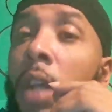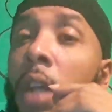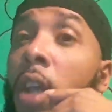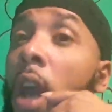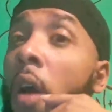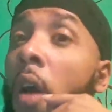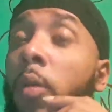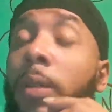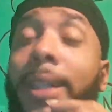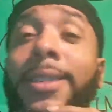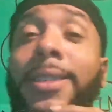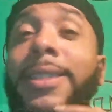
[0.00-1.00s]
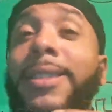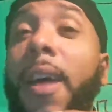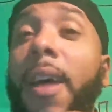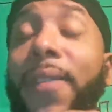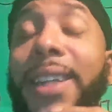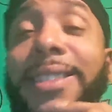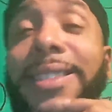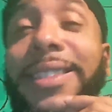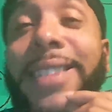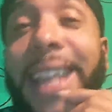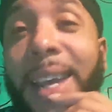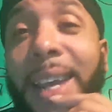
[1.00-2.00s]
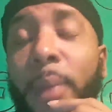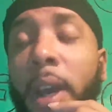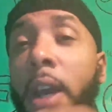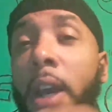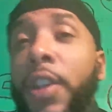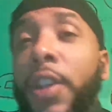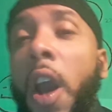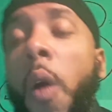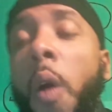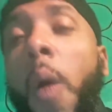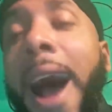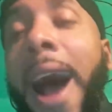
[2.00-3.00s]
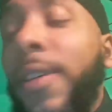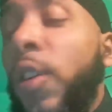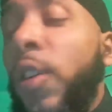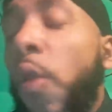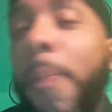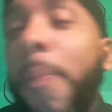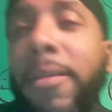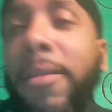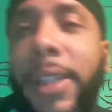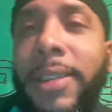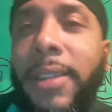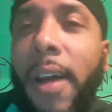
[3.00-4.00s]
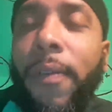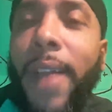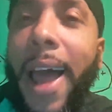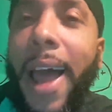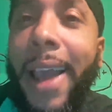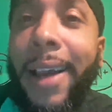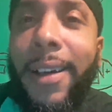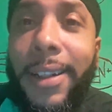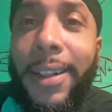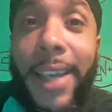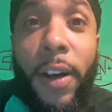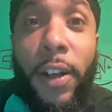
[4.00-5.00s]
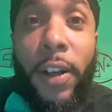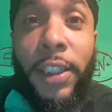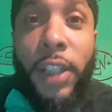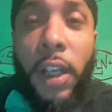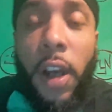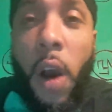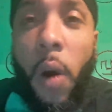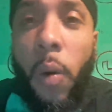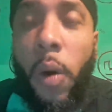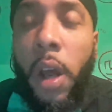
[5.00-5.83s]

Yo, this stuff is deep. Yo, I knew about this stuff like years ago.